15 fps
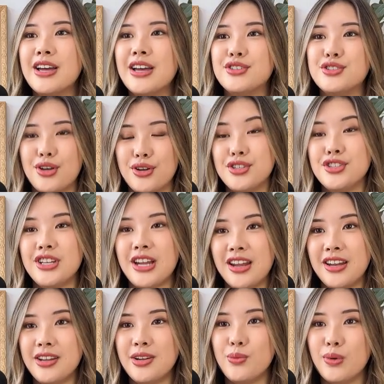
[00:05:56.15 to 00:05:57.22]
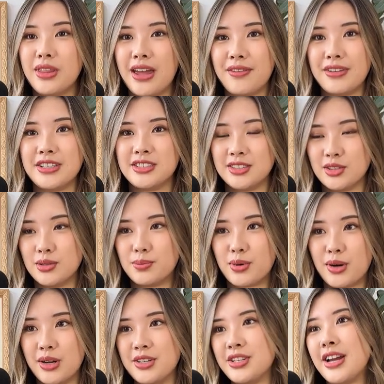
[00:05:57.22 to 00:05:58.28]
associated with every single
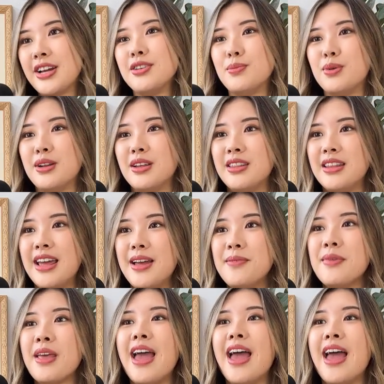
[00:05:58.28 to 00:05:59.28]
project you put in there.